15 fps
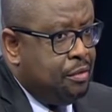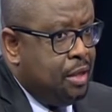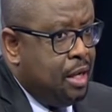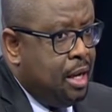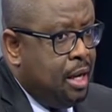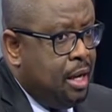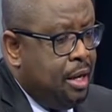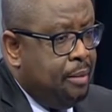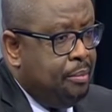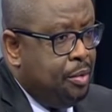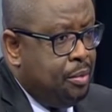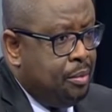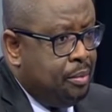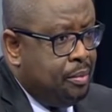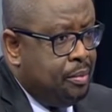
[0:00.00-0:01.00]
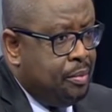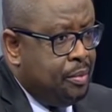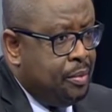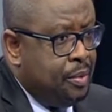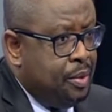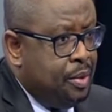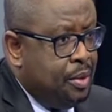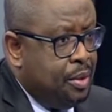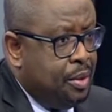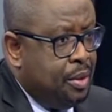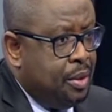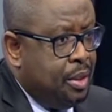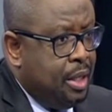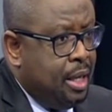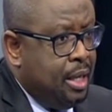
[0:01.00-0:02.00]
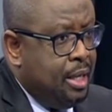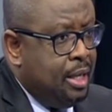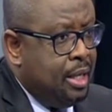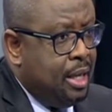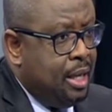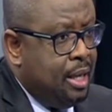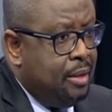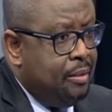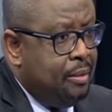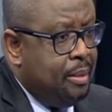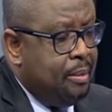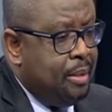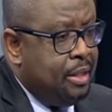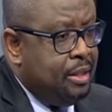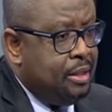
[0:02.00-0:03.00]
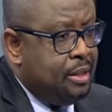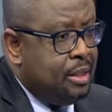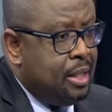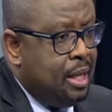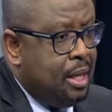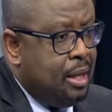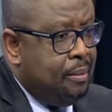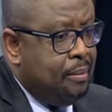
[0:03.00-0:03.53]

a boom, and remember these